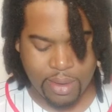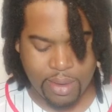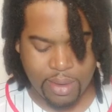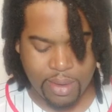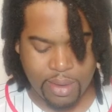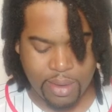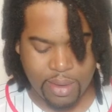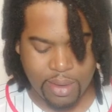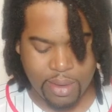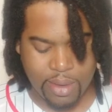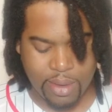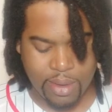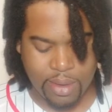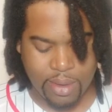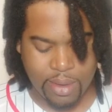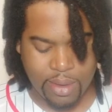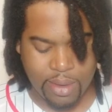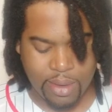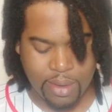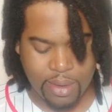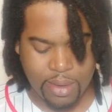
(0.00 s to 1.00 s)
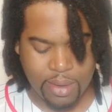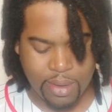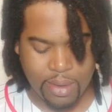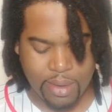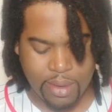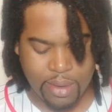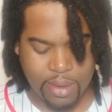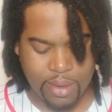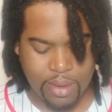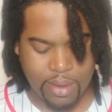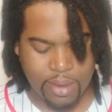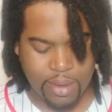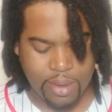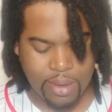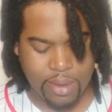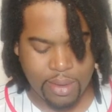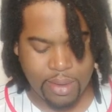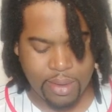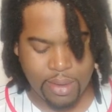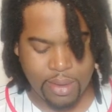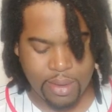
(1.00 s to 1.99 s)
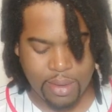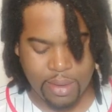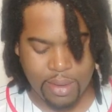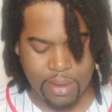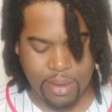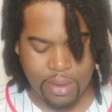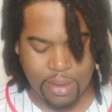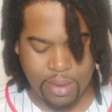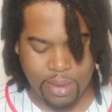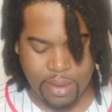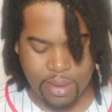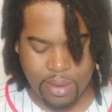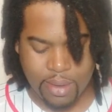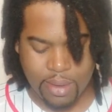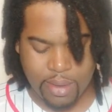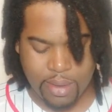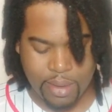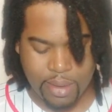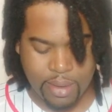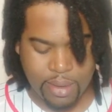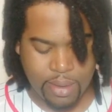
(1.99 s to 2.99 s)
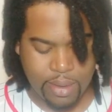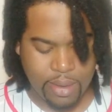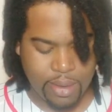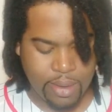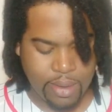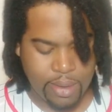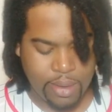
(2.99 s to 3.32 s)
Nothing is said.